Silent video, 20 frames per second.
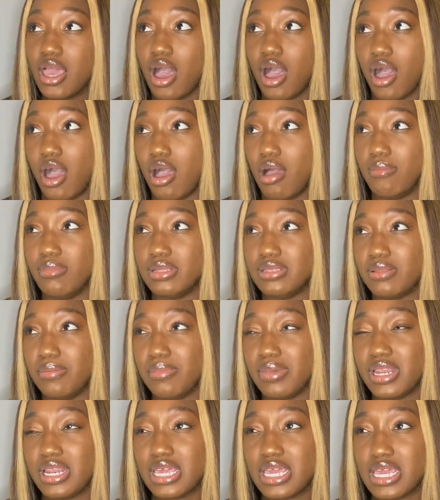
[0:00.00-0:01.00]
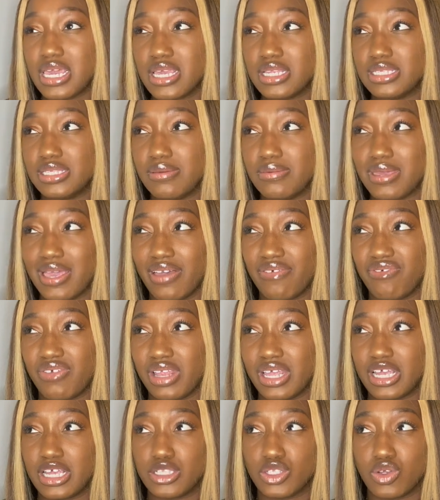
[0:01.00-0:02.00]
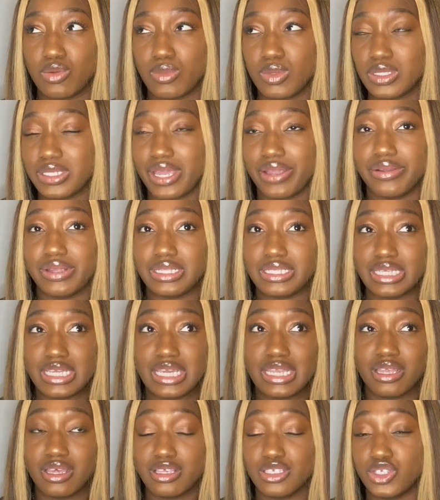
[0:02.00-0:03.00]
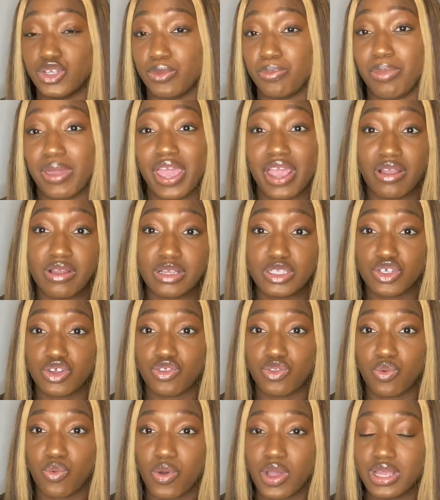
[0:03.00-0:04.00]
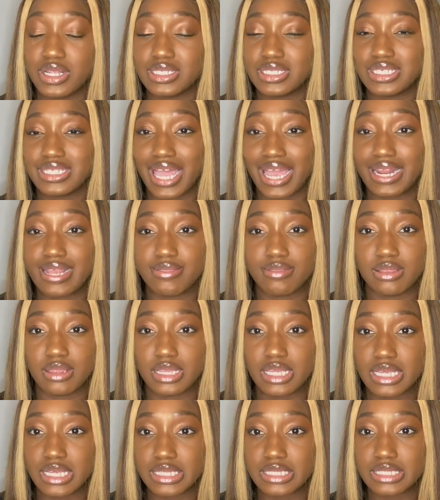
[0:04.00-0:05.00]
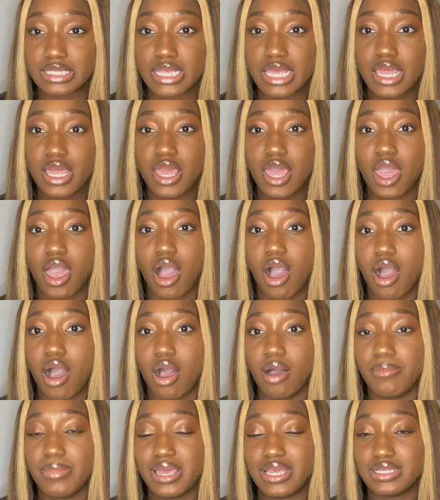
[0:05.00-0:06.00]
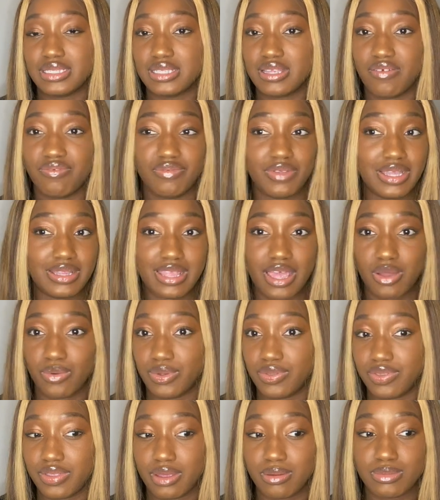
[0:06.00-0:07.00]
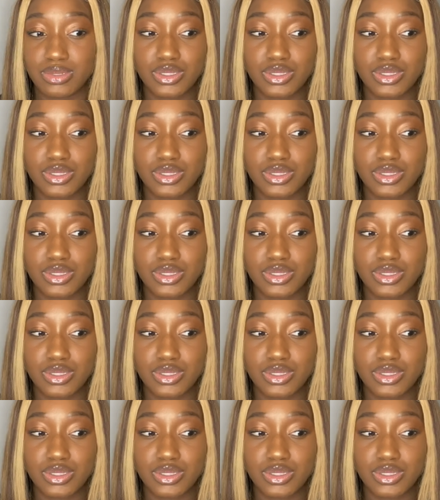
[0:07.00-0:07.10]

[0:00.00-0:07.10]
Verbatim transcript: the money, to me, I feel like it's almost guaranteed because your parents are the ones signing the lease, and stuff like that with them.